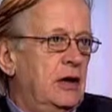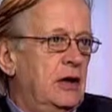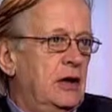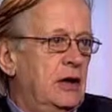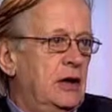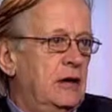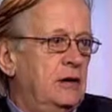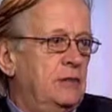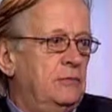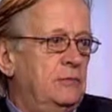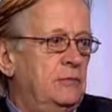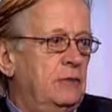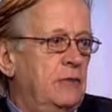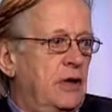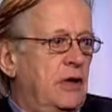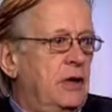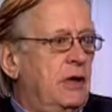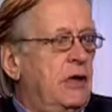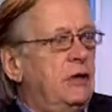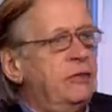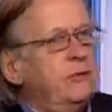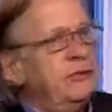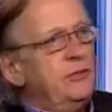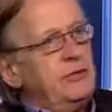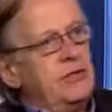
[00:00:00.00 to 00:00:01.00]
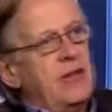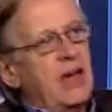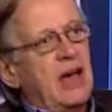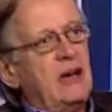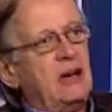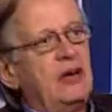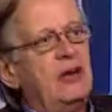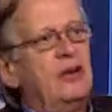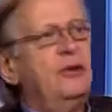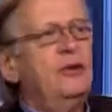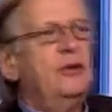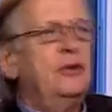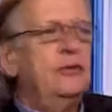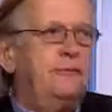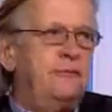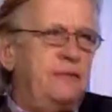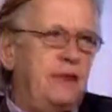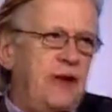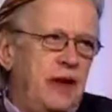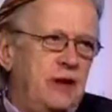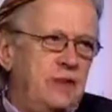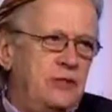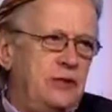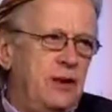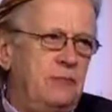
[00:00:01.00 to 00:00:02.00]
um, it, eh, that could
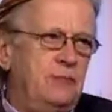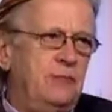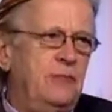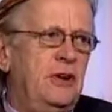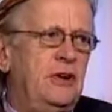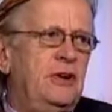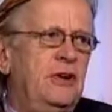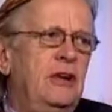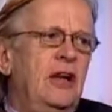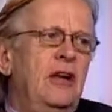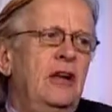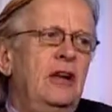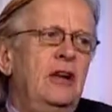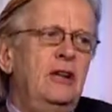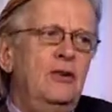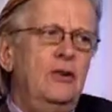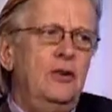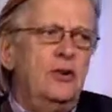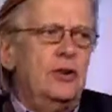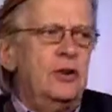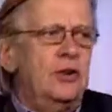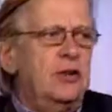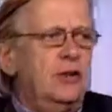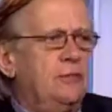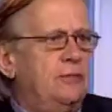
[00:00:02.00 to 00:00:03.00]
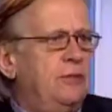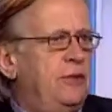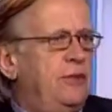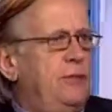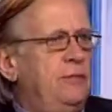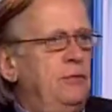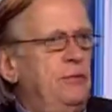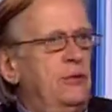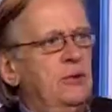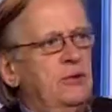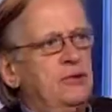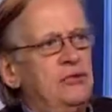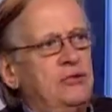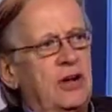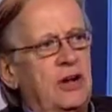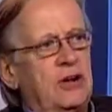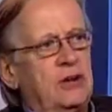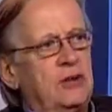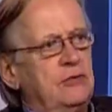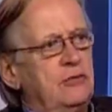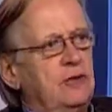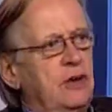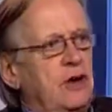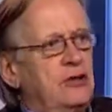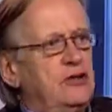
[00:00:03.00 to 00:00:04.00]
affect it. But look at the people who are trying
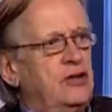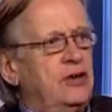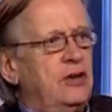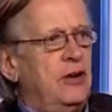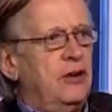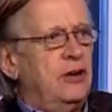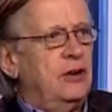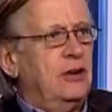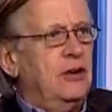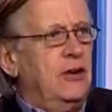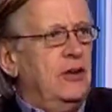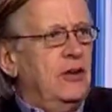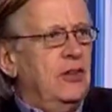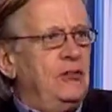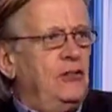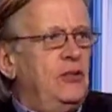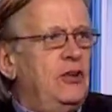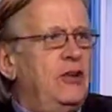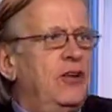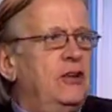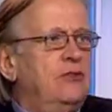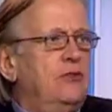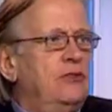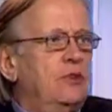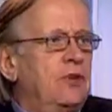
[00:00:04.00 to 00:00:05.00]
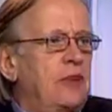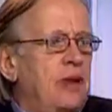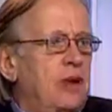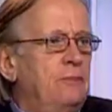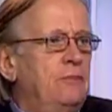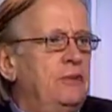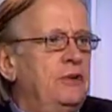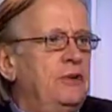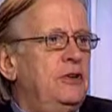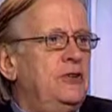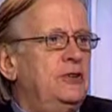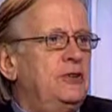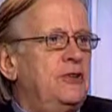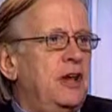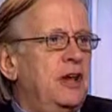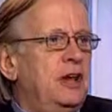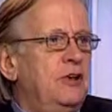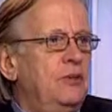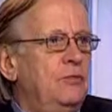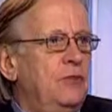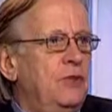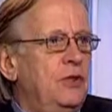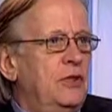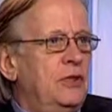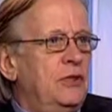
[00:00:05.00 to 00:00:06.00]
to rush in. 300 companies
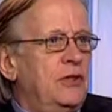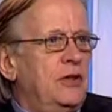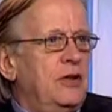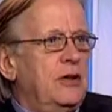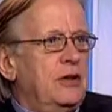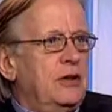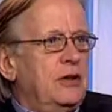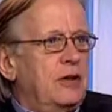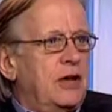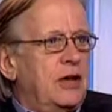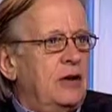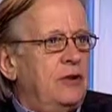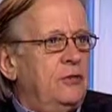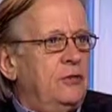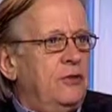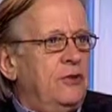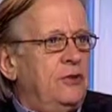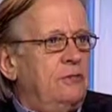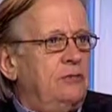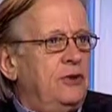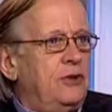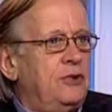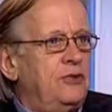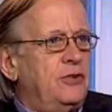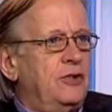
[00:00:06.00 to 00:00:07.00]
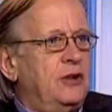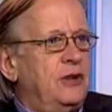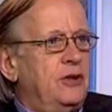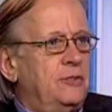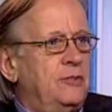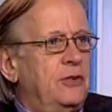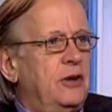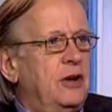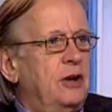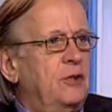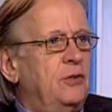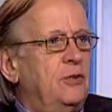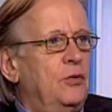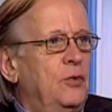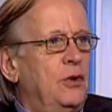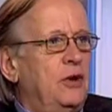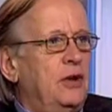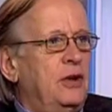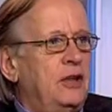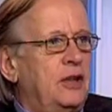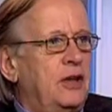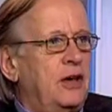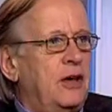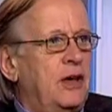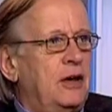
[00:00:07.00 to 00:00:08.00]
came with, came with President Obama when
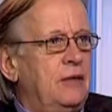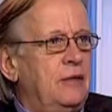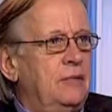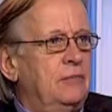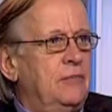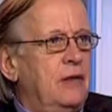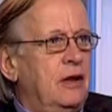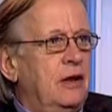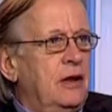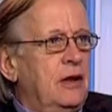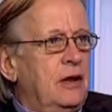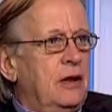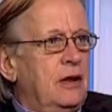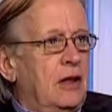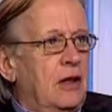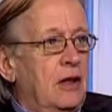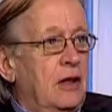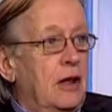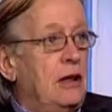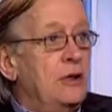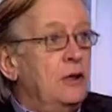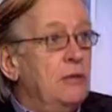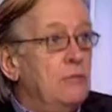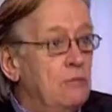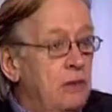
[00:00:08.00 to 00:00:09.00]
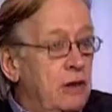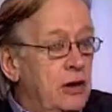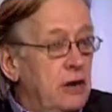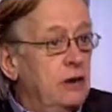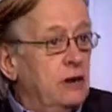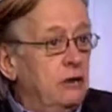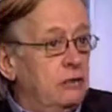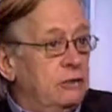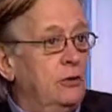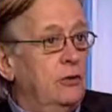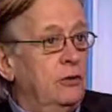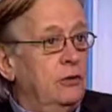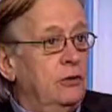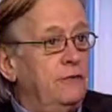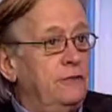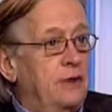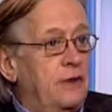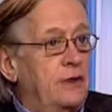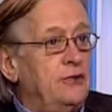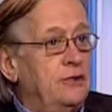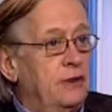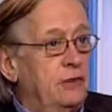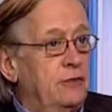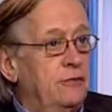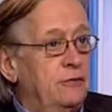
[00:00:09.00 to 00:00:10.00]
he came, in the middle of all the
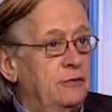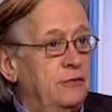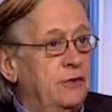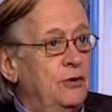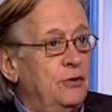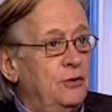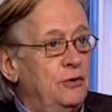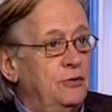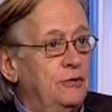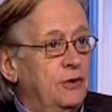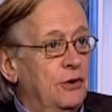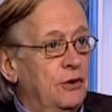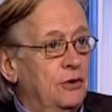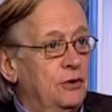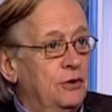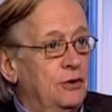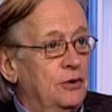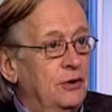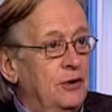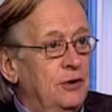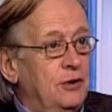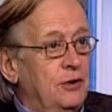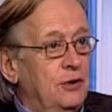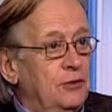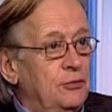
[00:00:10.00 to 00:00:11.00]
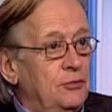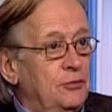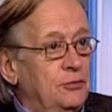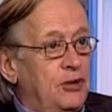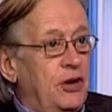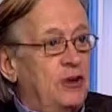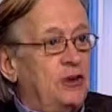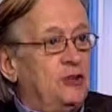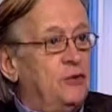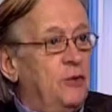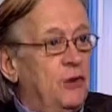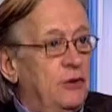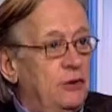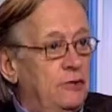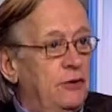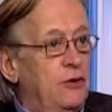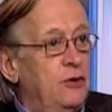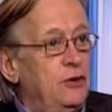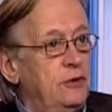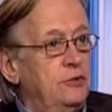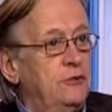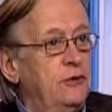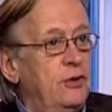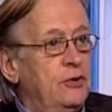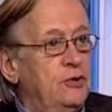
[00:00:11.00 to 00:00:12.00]
fuss over Vodafone just when
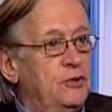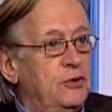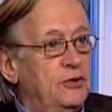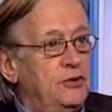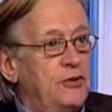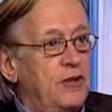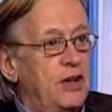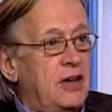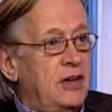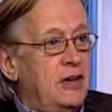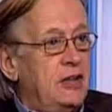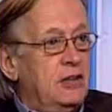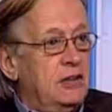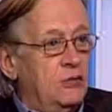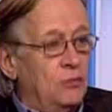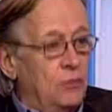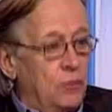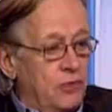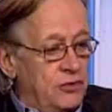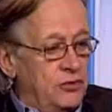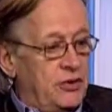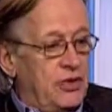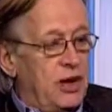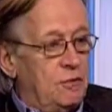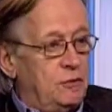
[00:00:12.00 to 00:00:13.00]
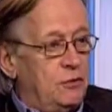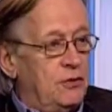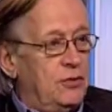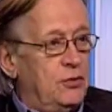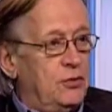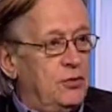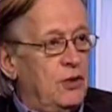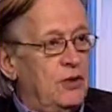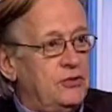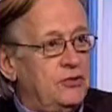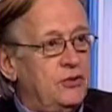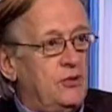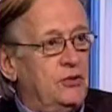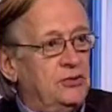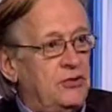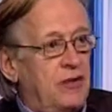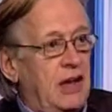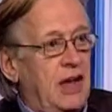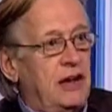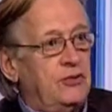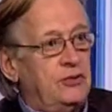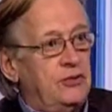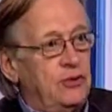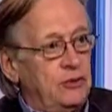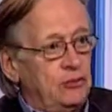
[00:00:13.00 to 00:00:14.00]
Vodafone yep. was saying that what's happening to us on
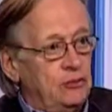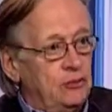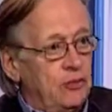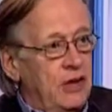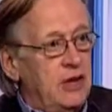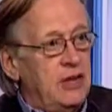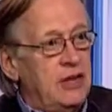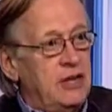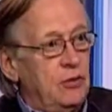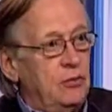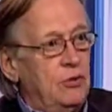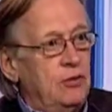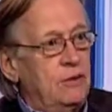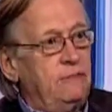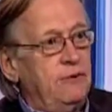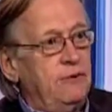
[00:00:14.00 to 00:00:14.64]
tax is really going yeah. to